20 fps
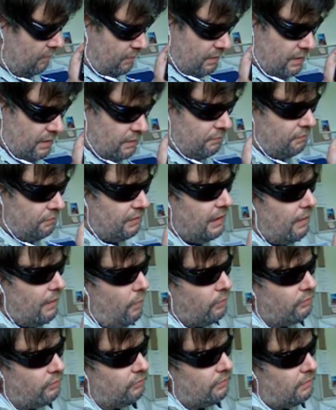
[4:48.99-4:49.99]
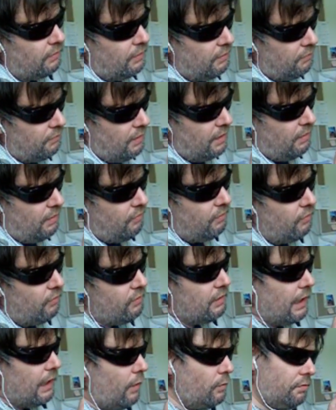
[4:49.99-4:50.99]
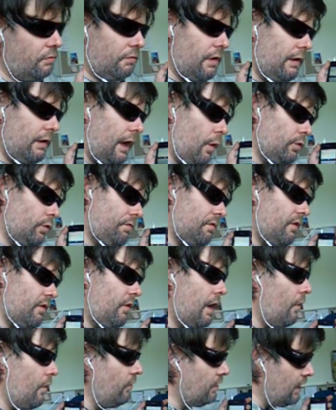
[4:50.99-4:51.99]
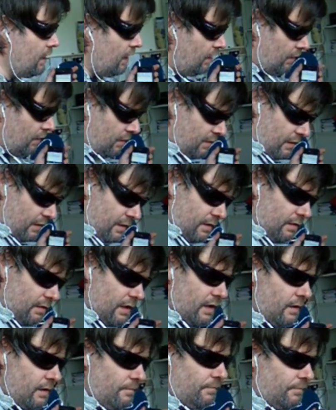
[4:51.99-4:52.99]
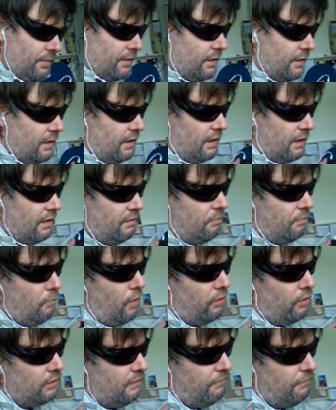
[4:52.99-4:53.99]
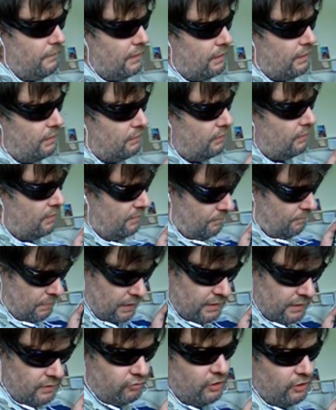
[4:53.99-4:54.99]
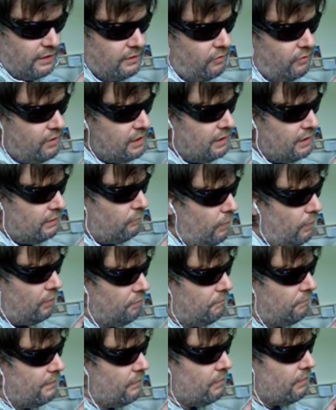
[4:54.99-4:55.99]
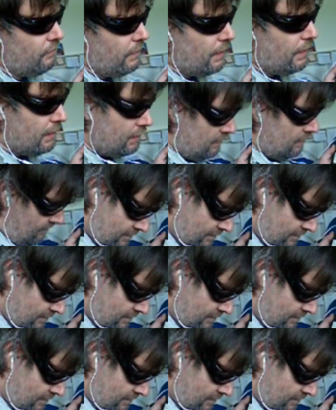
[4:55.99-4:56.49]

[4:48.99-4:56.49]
it's loud, uh, loud, surroundings, then it's more difficult. But in general, it works very well.